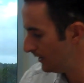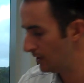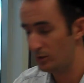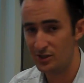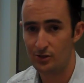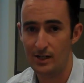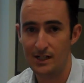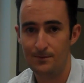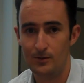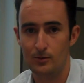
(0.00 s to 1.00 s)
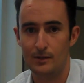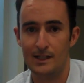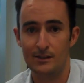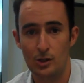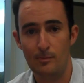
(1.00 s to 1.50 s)
which is great if you're
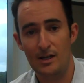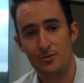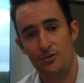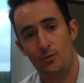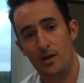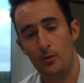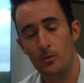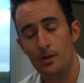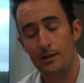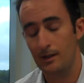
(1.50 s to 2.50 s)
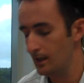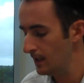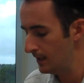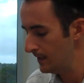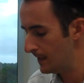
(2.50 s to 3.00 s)
getting low battery on the way to work
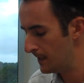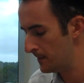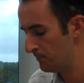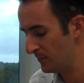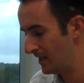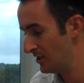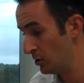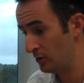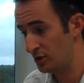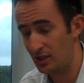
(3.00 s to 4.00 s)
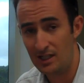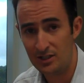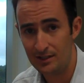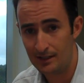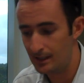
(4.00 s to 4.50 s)
and you don't want to charge it
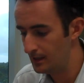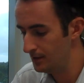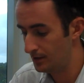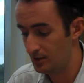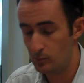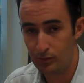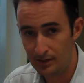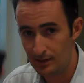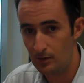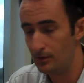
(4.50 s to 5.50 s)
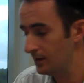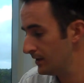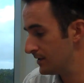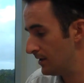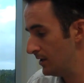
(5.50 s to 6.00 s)
in the car. You can just bring the whole thing
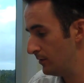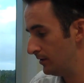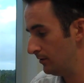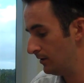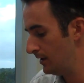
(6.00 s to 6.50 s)
inside with you